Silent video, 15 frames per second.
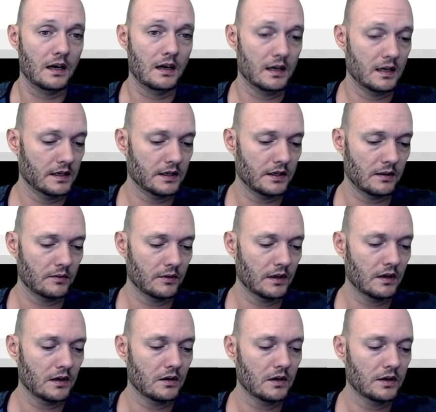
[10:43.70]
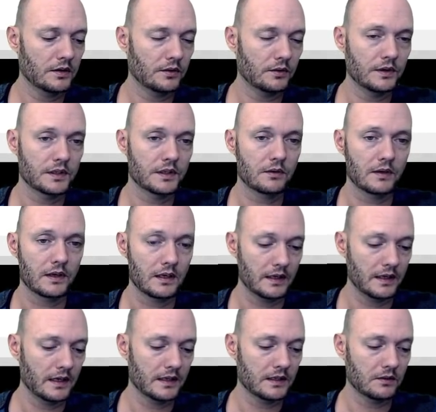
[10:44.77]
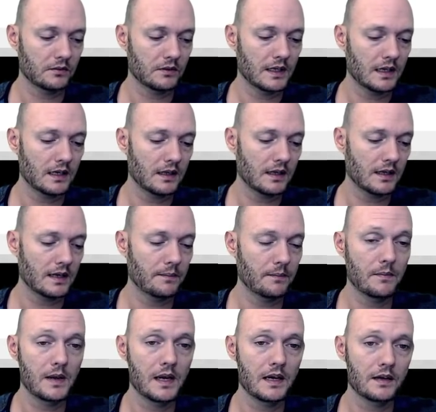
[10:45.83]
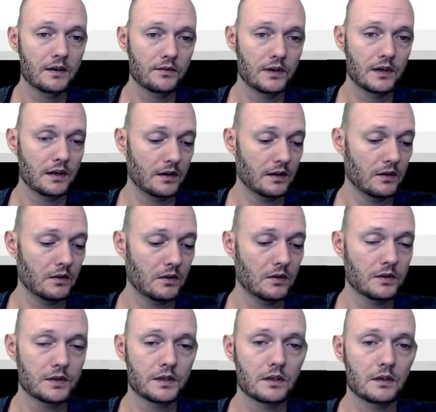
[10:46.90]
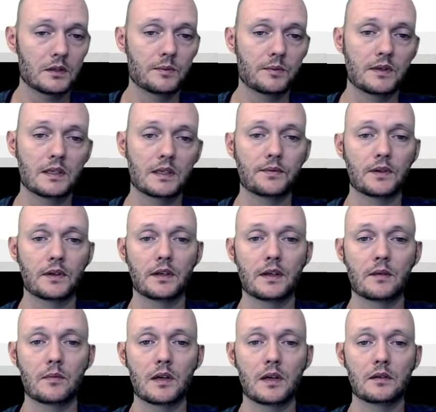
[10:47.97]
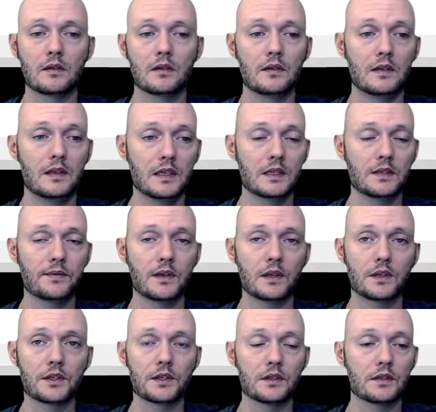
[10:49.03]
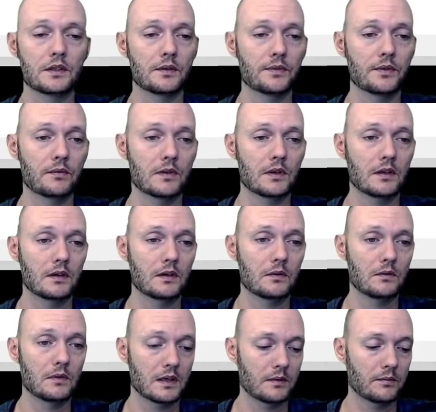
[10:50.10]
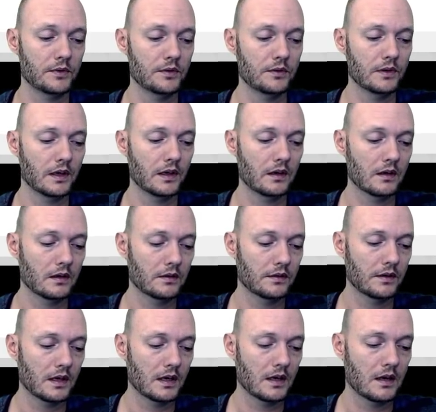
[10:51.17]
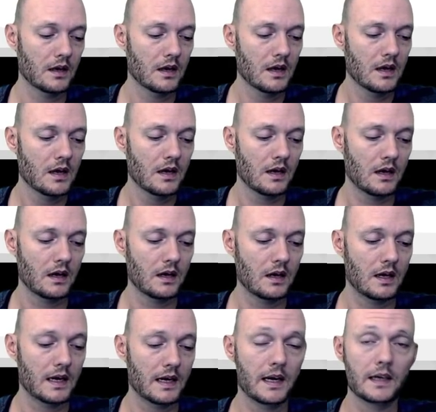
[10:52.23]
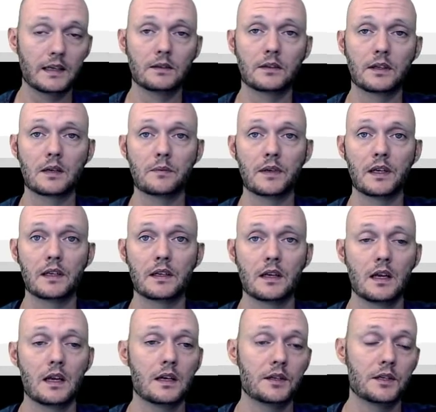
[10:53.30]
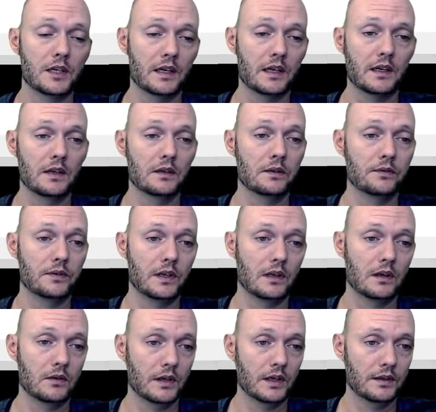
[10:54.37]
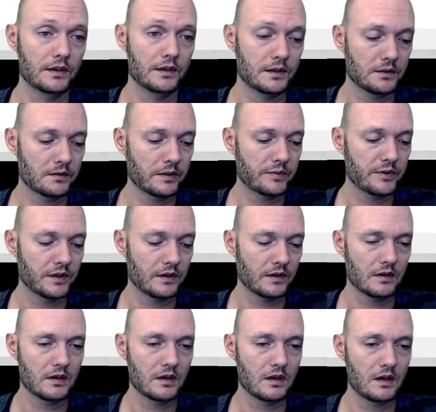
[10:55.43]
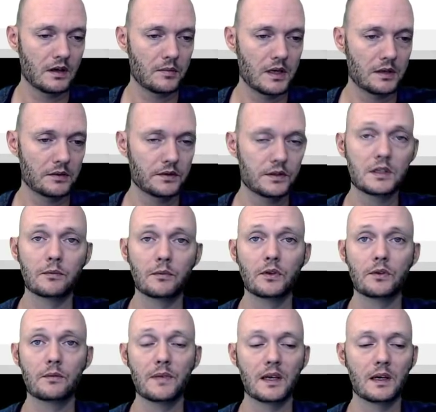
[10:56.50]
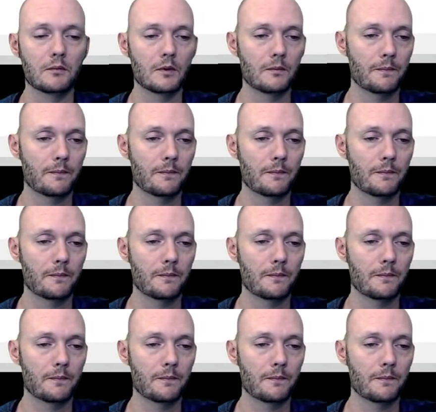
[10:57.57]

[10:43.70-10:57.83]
So I'm going to go through this quickly as well. I made a video also specifically about this function, so if you want to know what I'm doing here, then I highly recommend checking out the video in the description about smooth minimum.